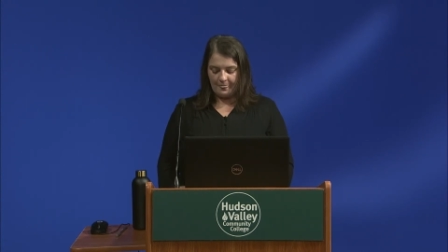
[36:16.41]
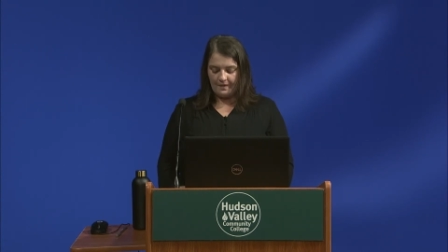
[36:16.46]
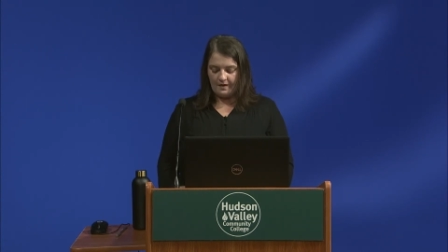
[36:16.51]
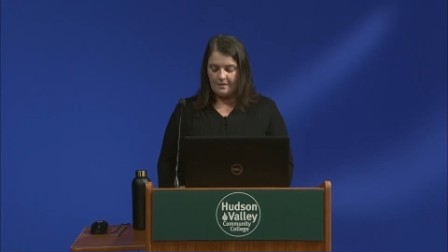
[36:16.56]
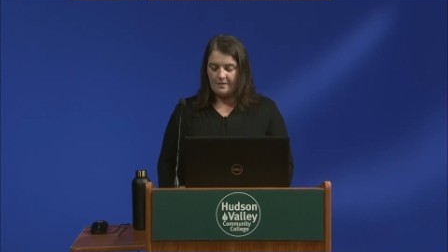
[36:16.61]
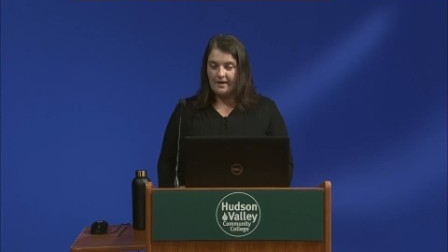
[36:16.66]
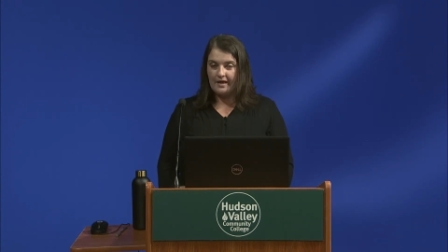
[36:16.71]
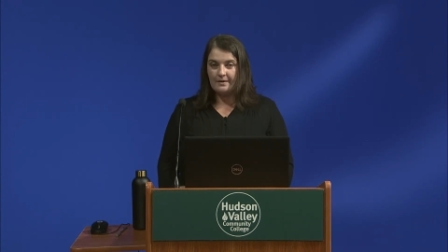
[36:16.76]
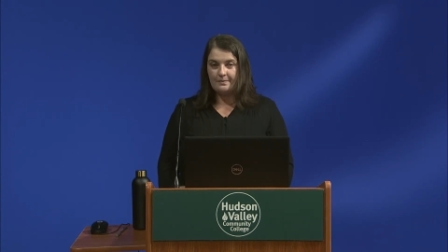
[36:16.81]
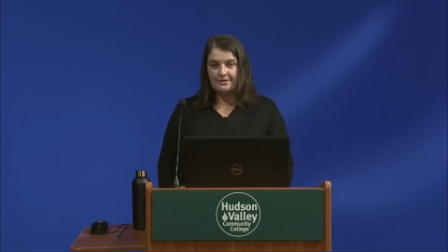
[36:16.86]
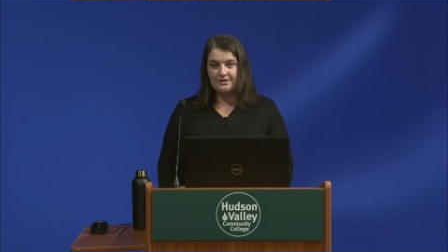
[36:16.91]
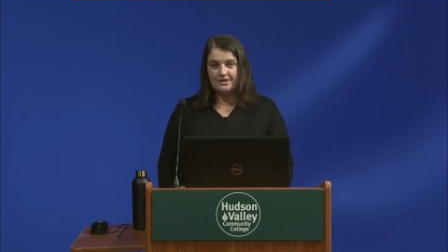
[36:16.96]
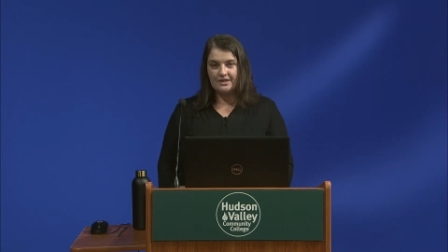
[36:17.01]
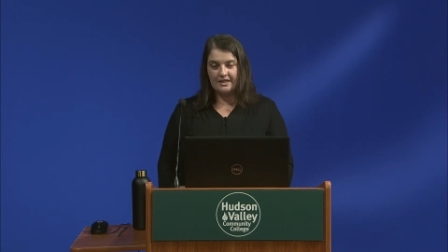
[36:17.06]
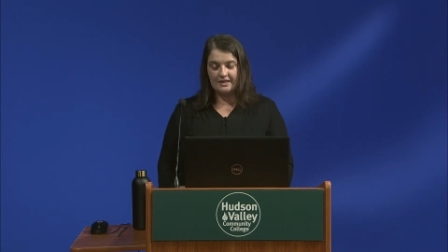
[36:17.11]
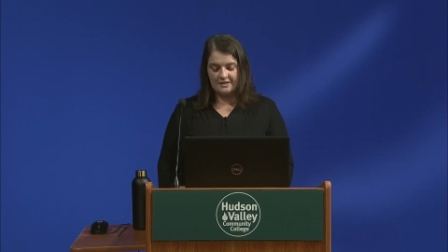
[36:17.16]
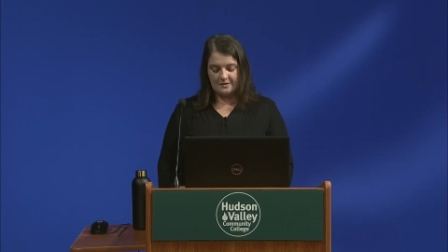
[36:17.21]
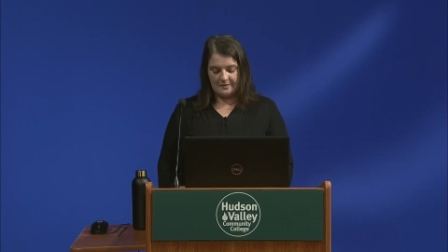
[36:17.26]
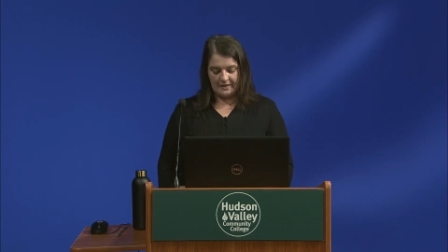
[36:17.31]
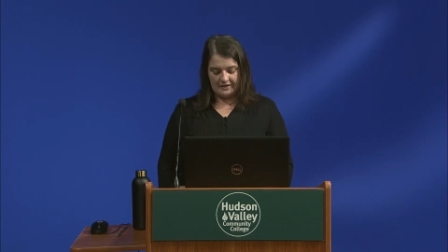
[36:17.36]
then building
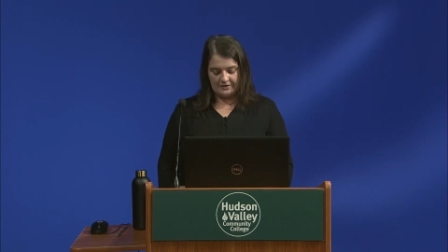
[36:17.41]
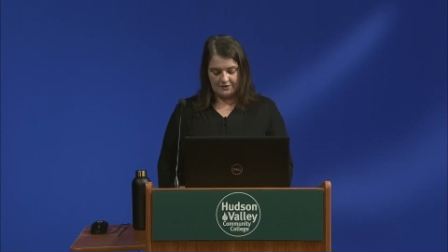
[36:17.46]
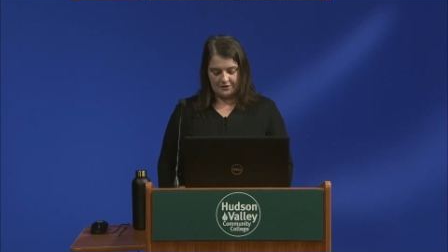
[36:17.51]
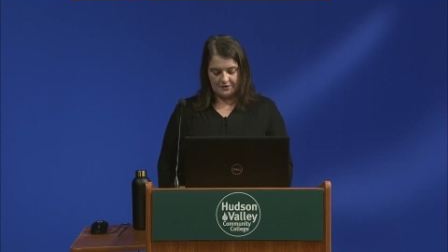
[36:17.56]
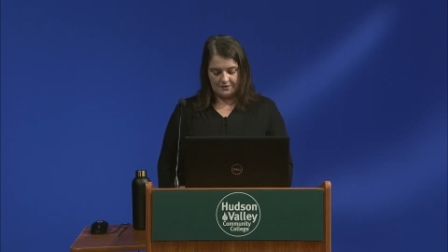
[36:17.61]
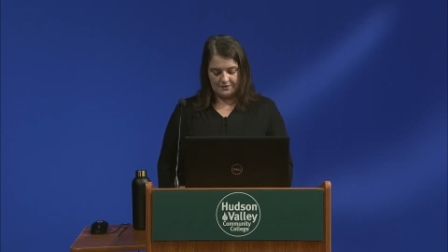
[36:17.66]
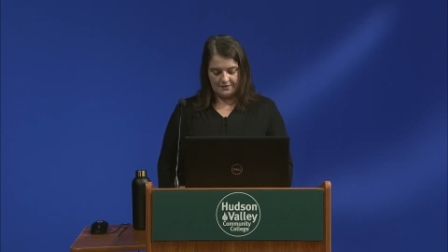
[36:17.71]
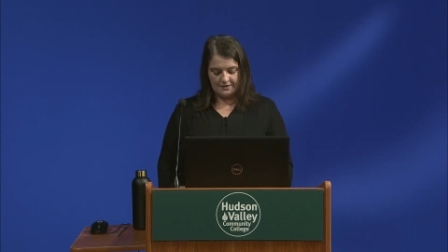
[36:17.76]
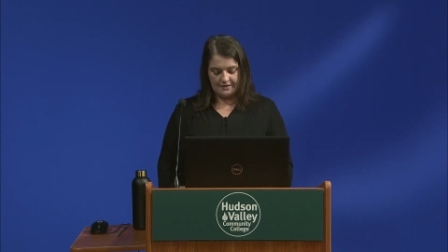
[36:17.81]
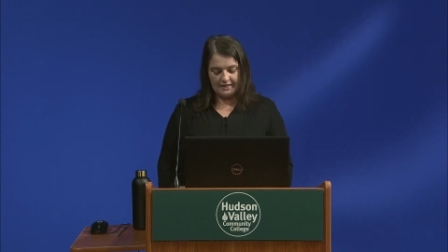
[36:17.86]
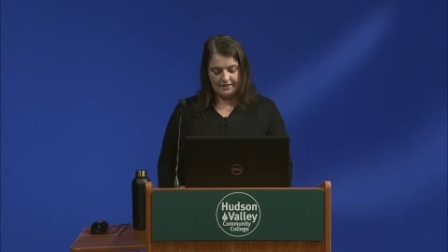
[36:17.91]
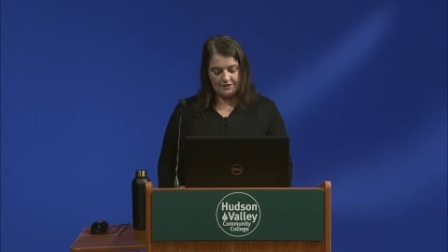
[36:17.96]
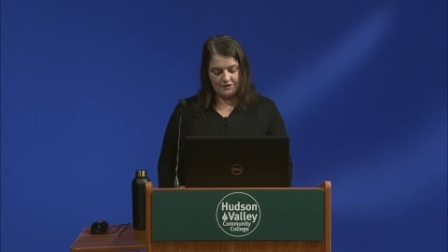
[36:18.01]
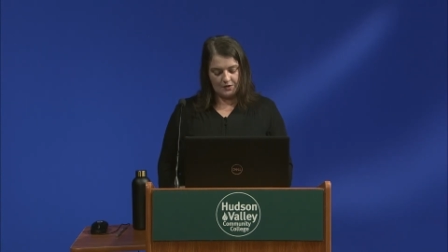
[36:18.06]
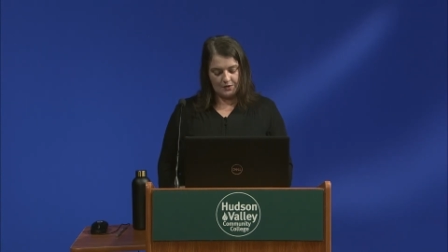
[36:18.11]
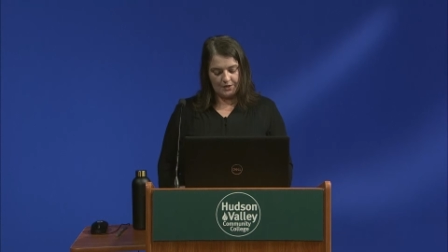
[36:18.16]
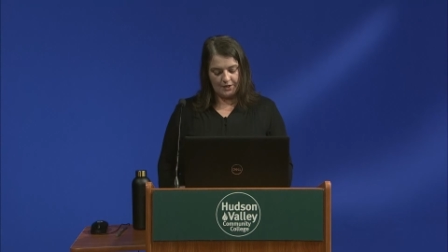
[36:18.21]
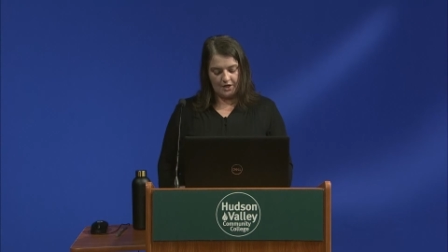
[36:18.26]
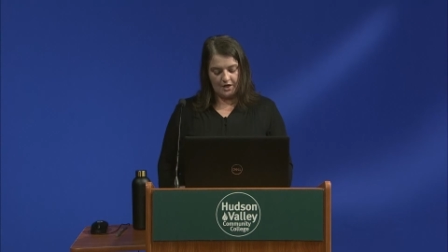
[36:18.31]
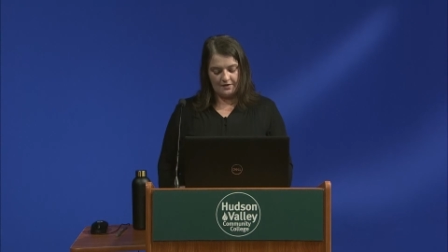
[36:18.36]
inspectors, then
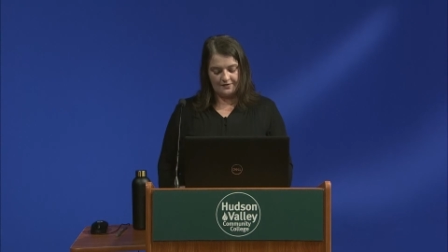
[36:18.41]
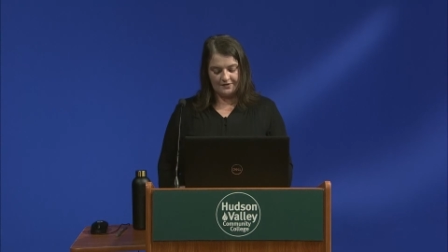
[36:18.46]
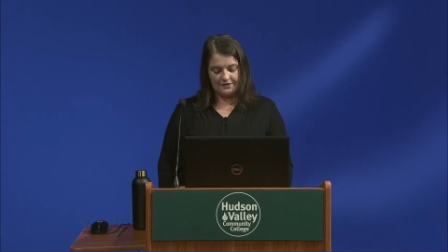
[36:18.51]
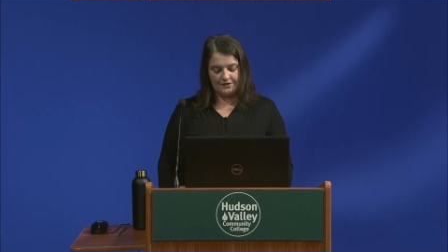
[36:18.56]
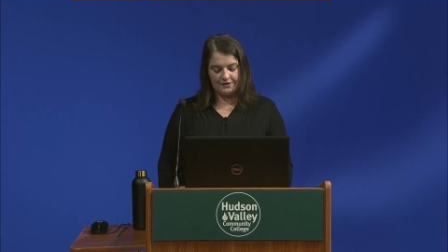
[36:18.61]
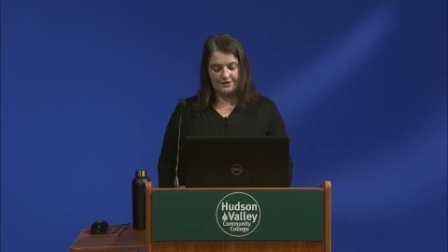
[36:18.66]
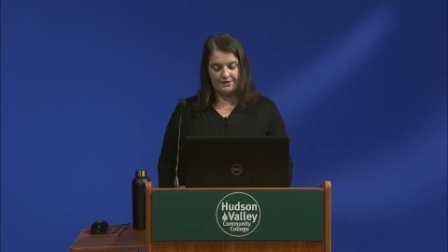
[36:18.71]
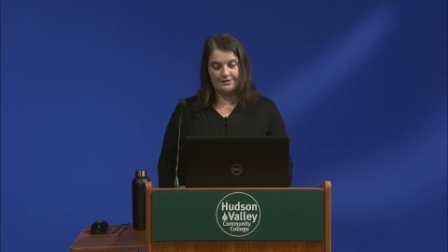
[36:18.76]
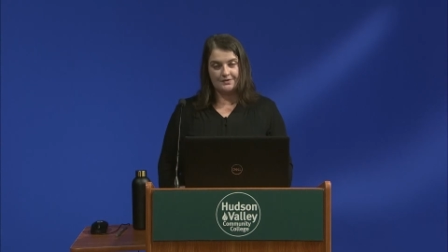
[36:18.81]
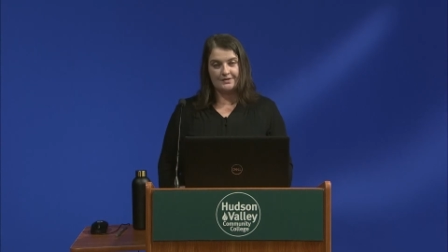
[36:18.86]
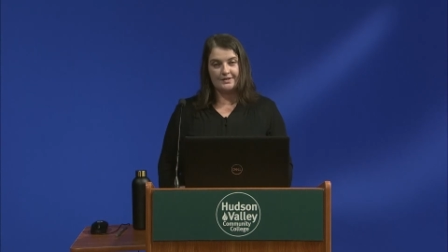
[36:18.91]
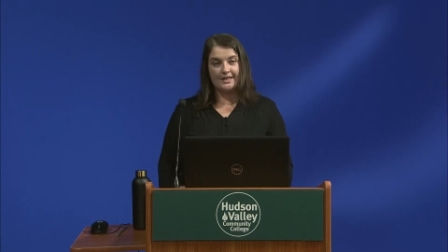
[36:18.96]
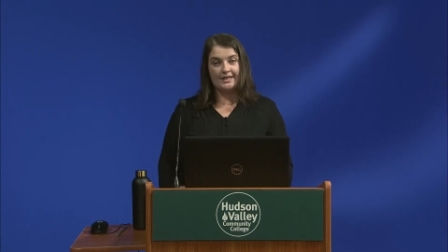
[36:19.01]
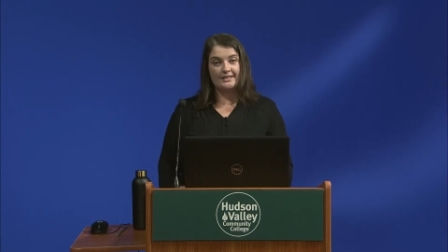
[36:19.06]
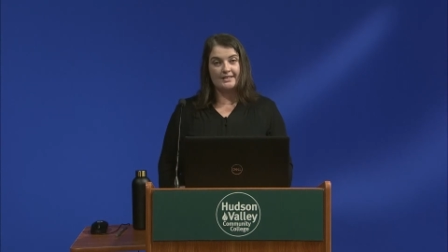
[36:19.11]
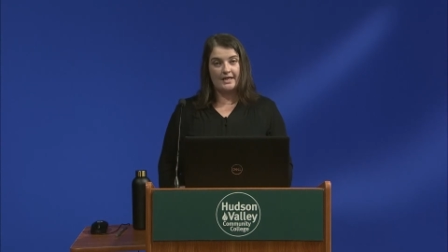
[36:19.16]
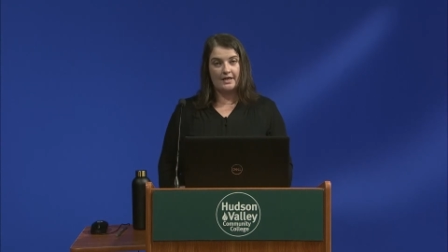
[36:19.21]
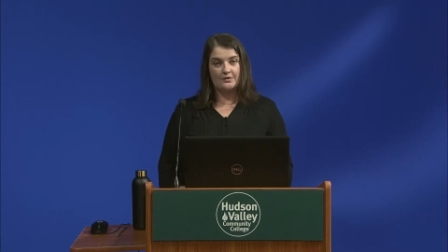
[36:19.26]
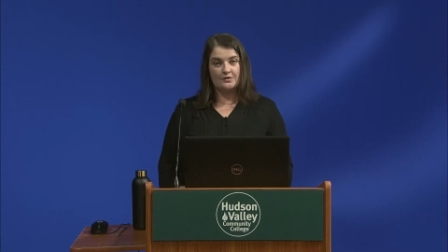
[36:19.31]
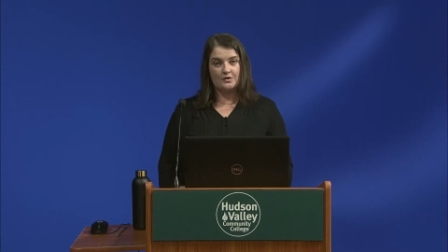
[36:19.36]
zoning officers, and
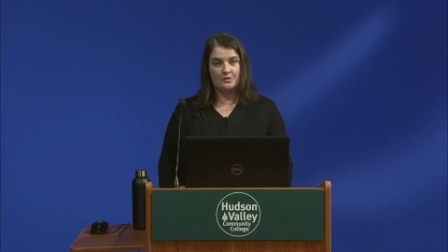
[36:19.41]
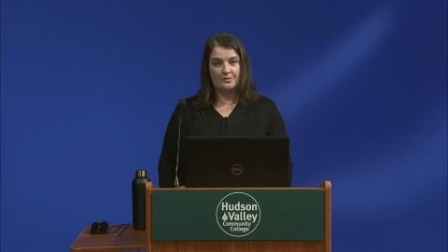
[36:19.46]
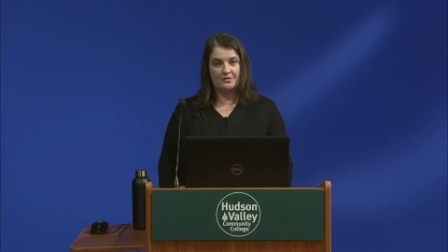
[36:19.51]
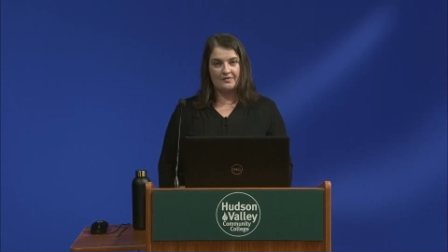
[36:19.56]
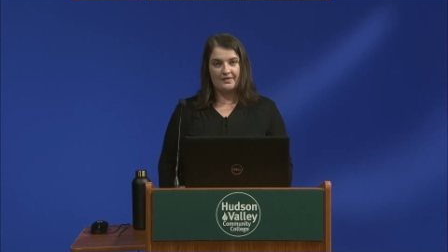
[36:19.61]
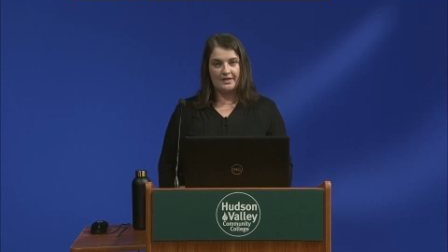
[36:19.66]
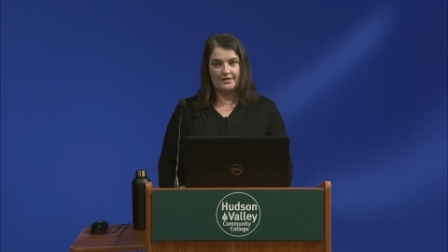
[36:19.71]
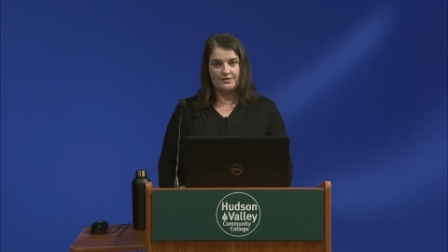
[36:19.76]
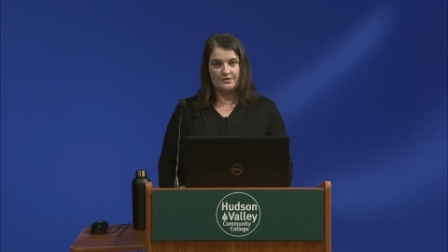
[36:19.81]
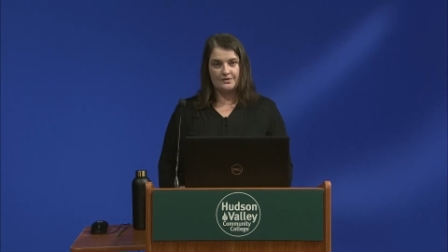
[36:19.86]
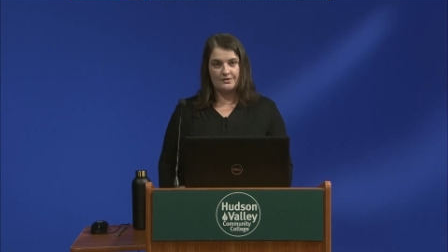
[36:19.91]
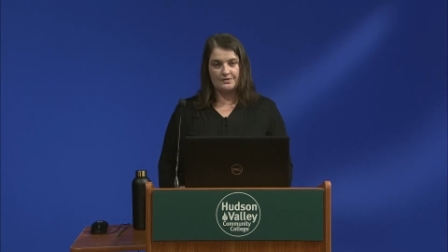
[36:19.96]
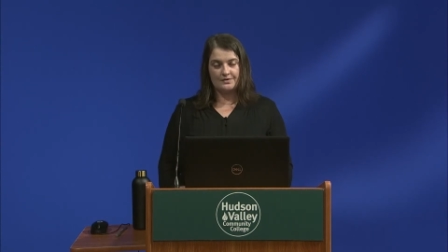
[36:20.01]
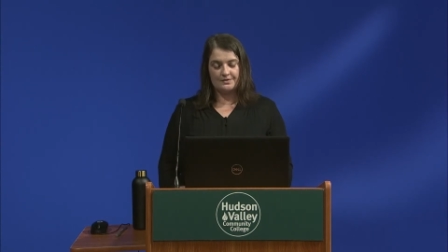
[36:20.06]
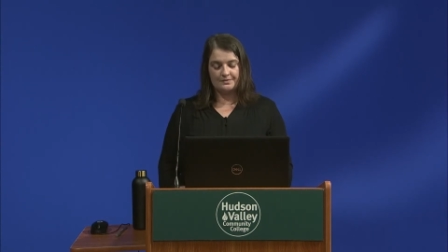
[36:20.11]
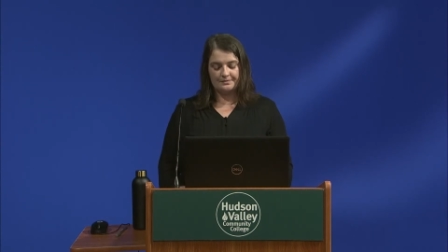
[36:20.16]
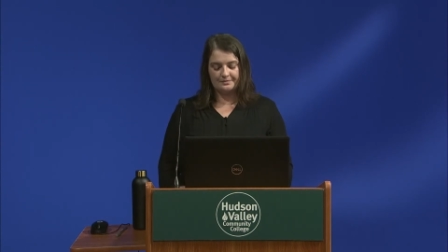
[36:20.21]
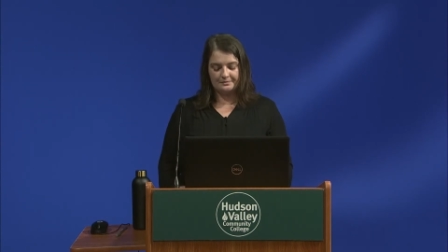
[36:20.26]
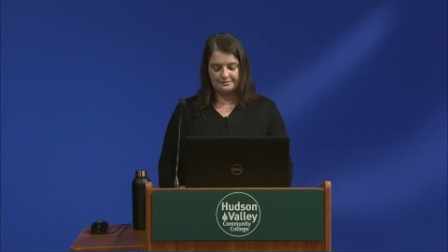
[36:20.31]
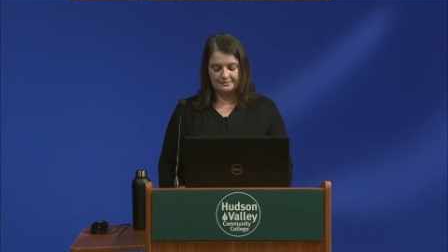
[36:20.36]
town supervisors.